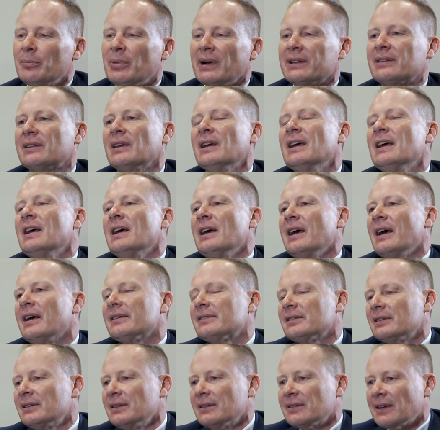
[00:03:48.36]
but
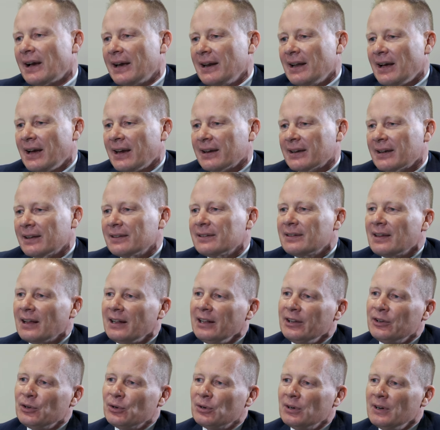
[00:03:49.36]
as a designer, I can
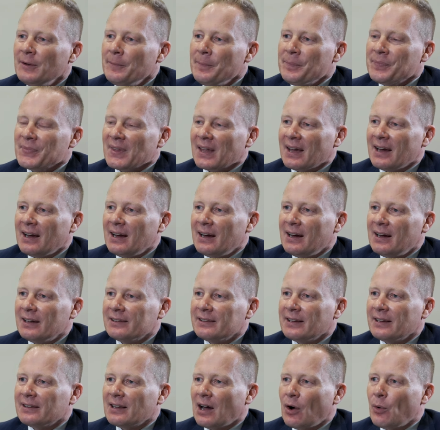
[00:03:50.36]
tell you Uh,
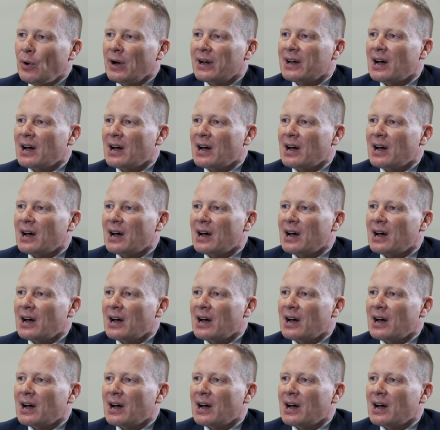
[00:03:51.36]
that our